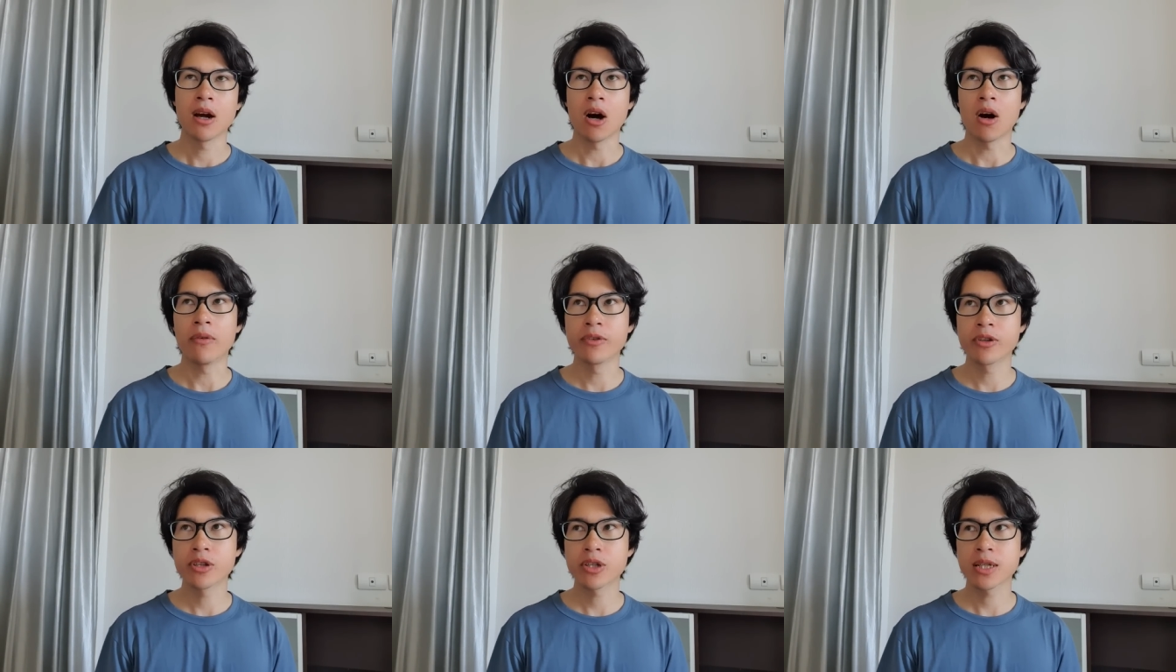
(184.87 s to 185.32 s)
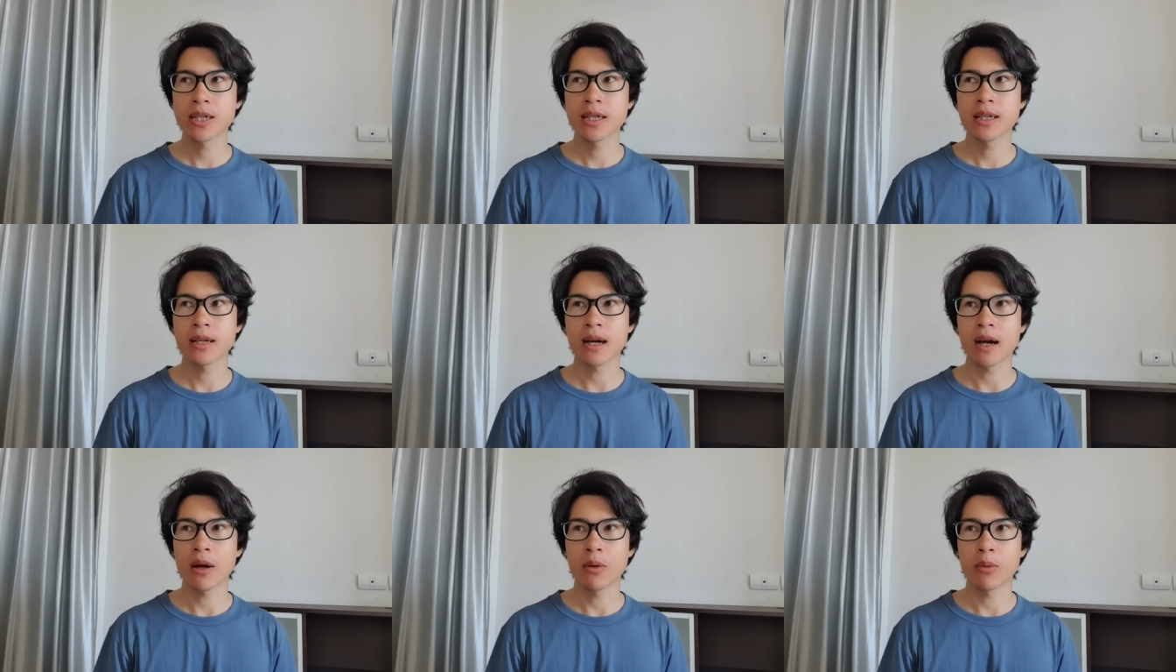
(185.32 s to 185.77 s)

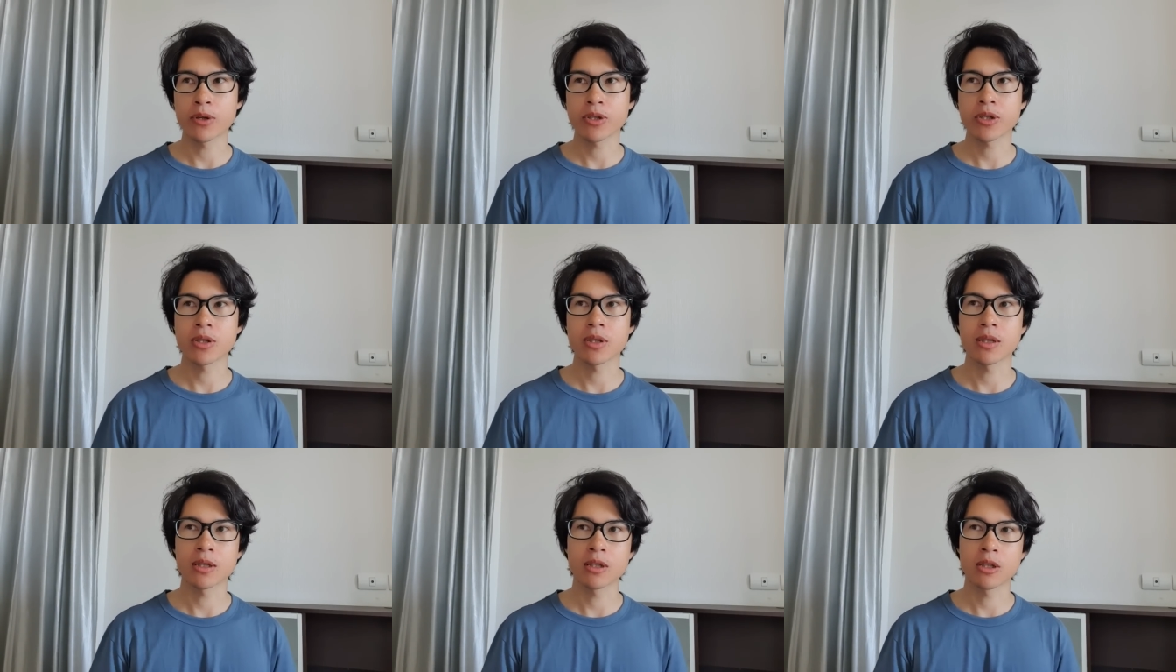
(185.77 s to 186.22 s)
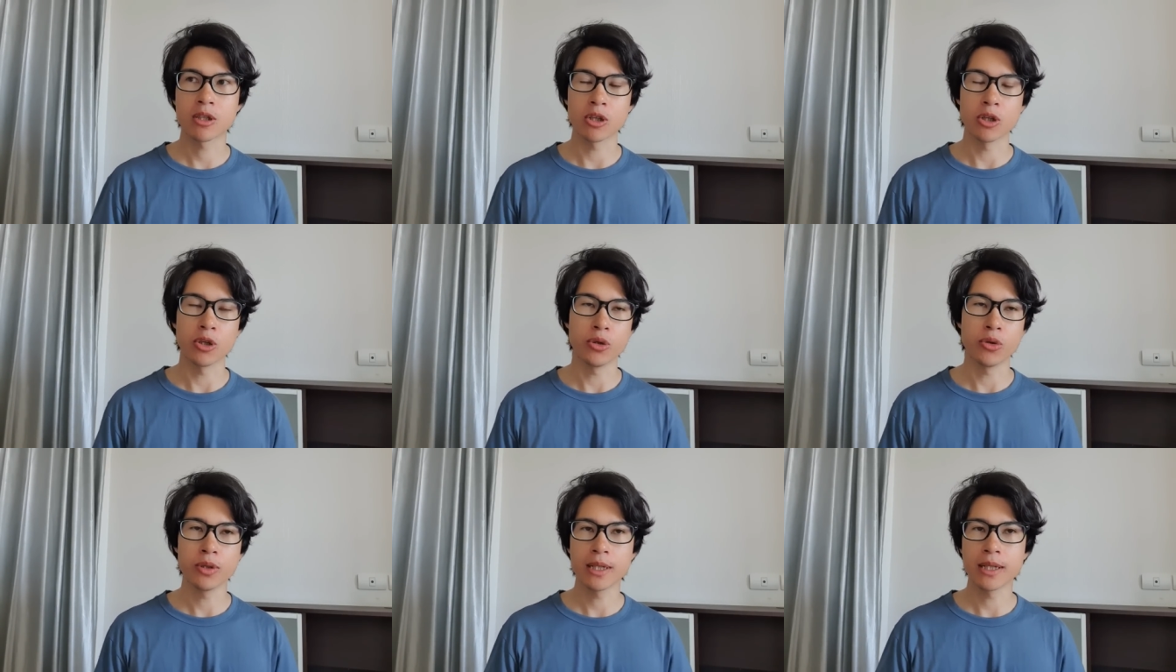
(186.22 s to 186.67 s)
Obviously, I wasn't
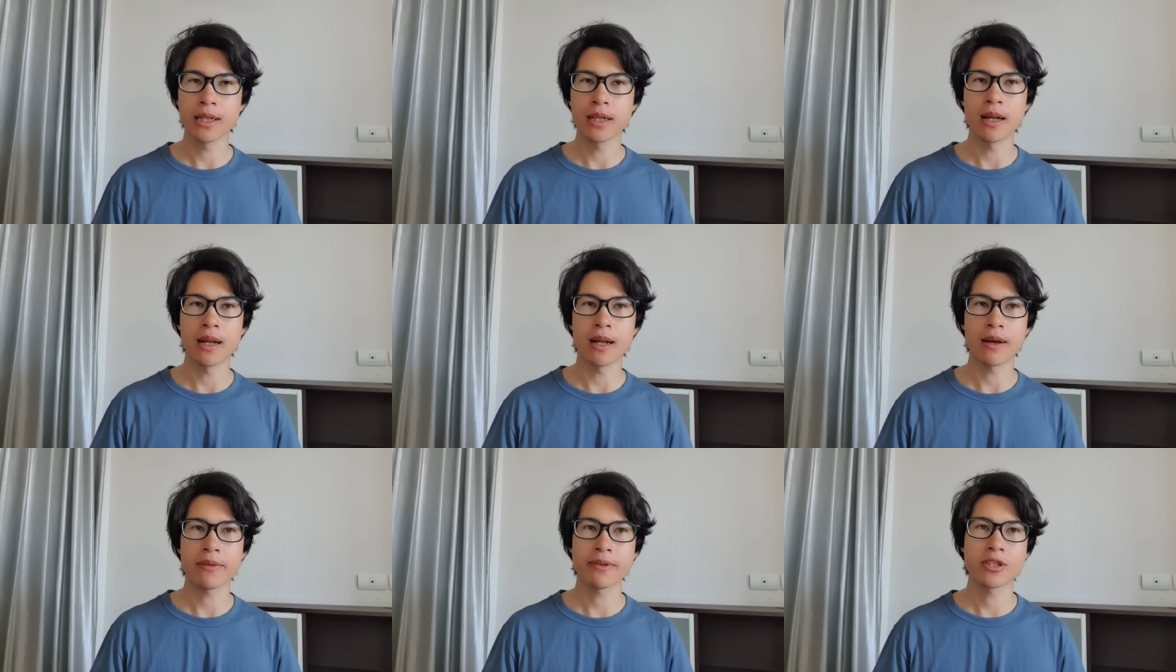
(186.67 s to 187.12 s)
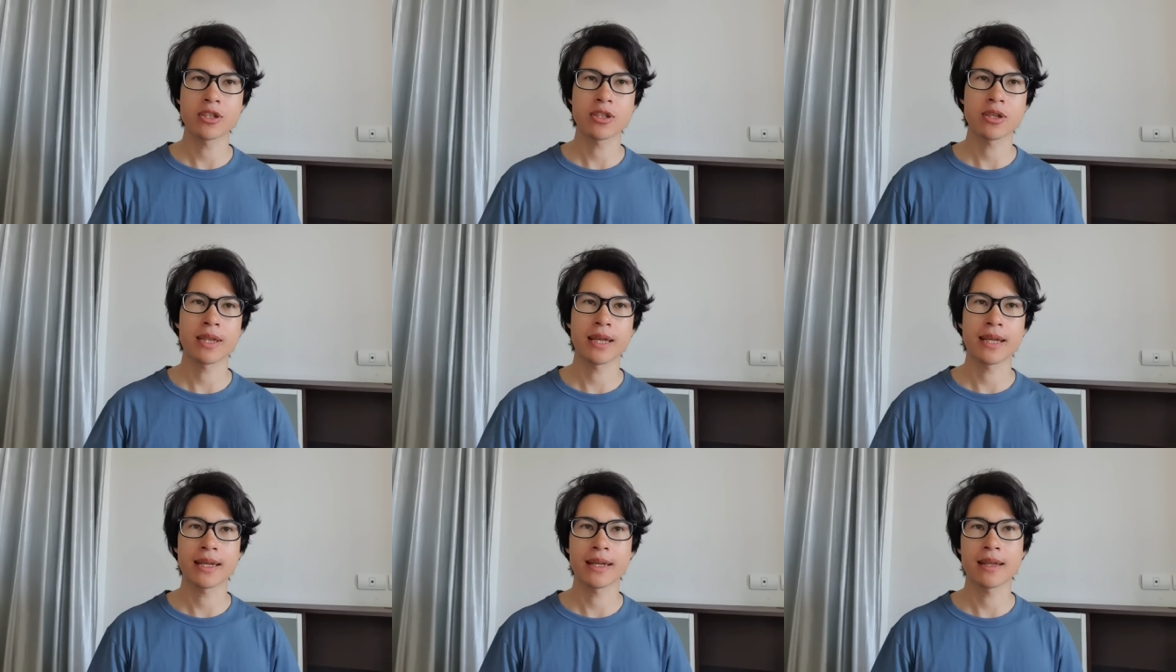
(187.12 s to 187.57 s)
deluded enough
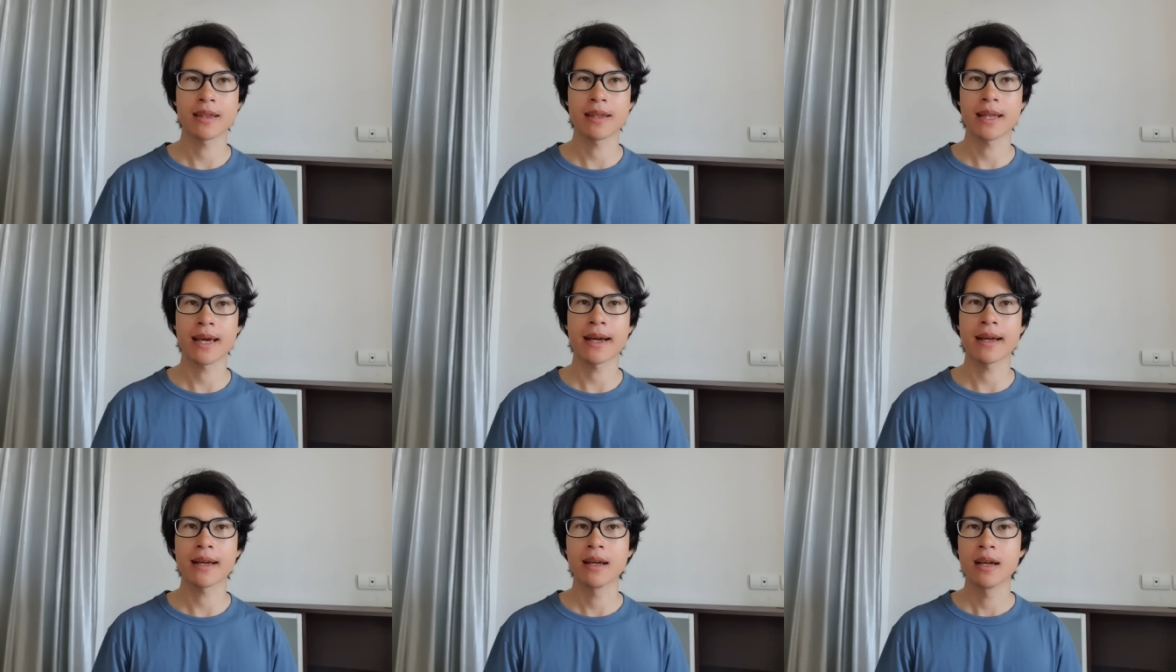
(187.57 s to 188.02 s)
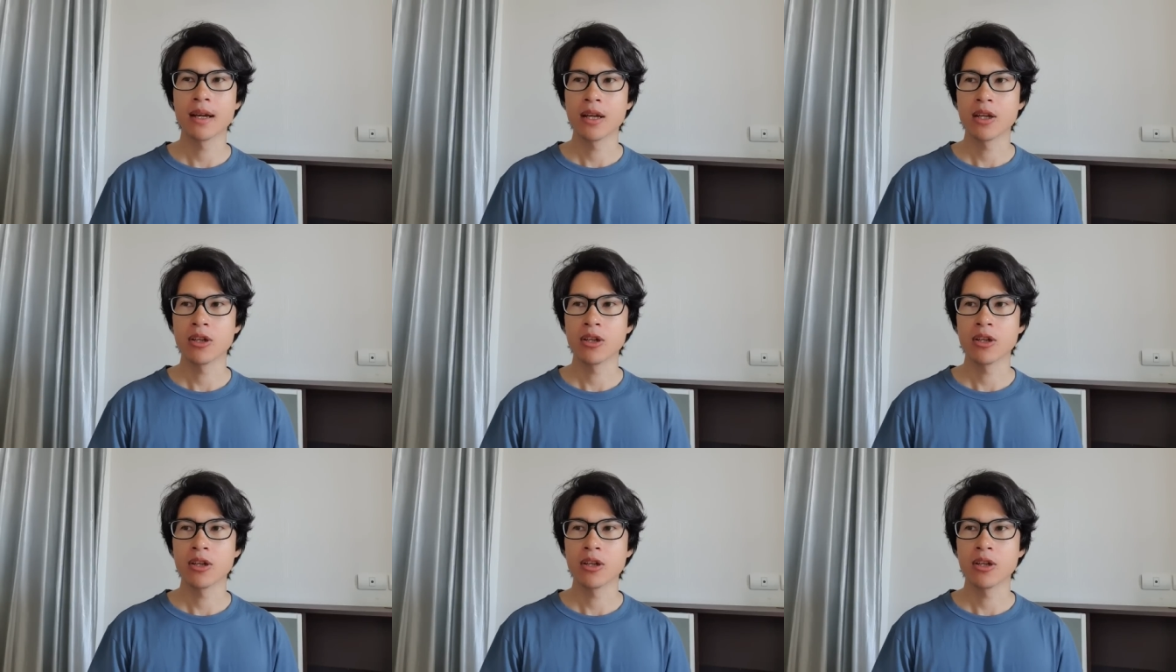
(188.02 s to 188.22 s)
into thinking that,